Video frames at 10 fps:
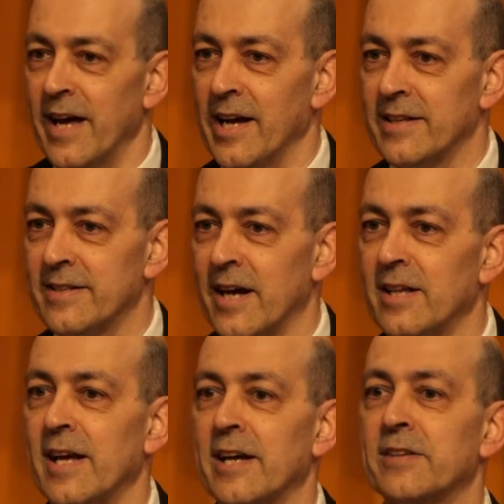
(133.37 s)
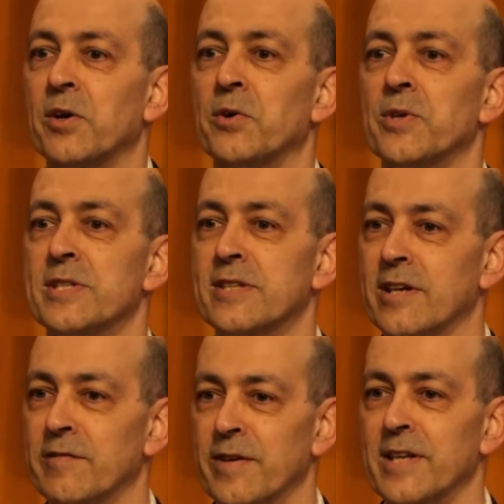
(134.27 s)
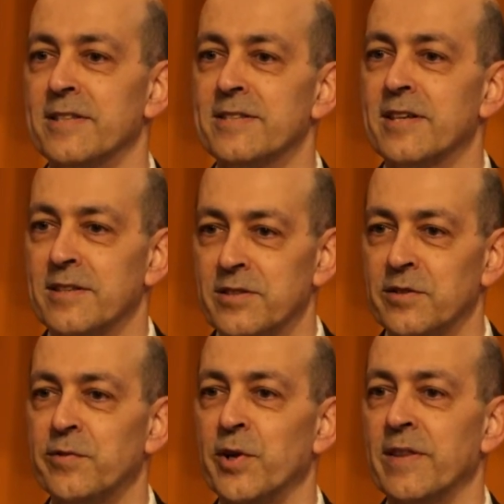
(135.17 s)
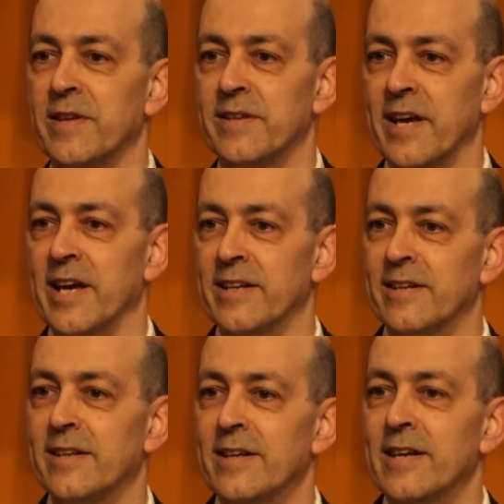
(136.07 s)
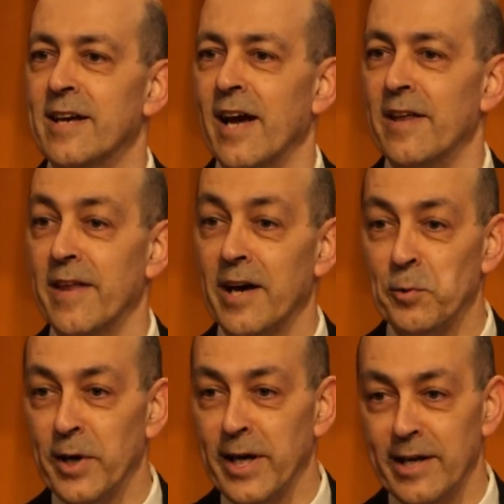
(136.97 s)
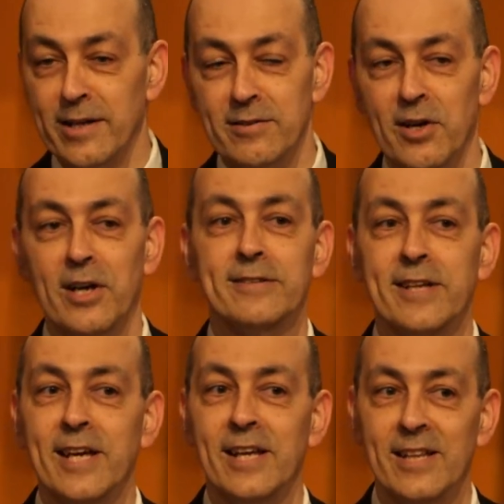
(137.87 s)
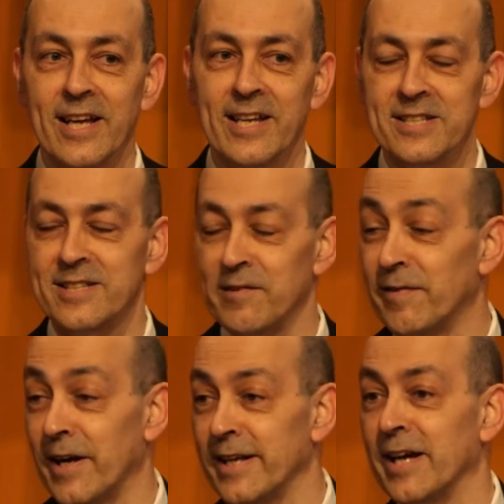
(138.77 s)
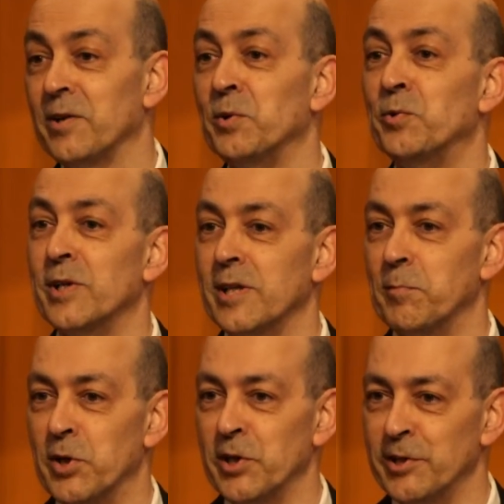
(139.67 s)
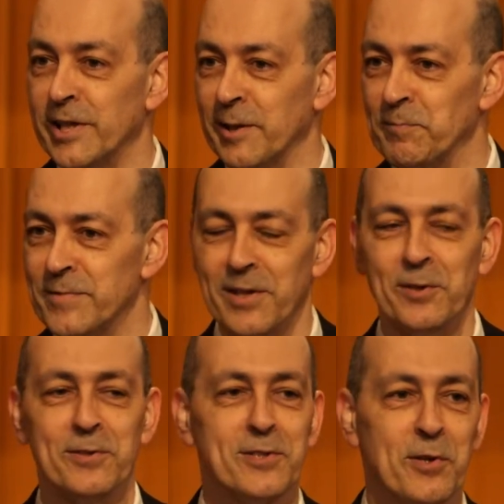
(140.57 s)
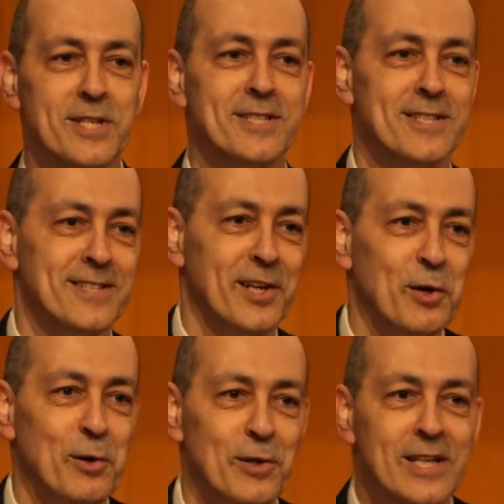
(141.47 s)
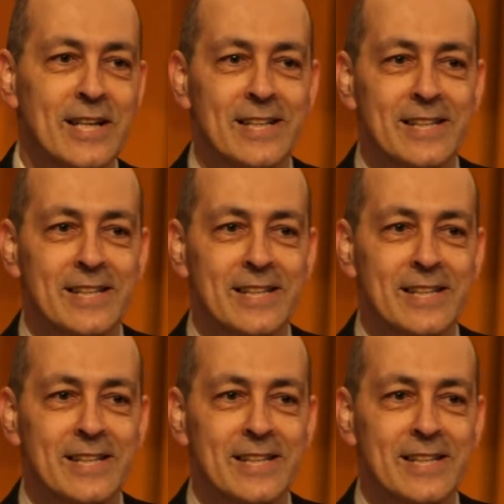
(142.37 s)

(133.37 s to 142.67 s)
that Alecto is convinced to free the dead. And that way I can talk to King Laius and find out who really murdered him. So this is the goal.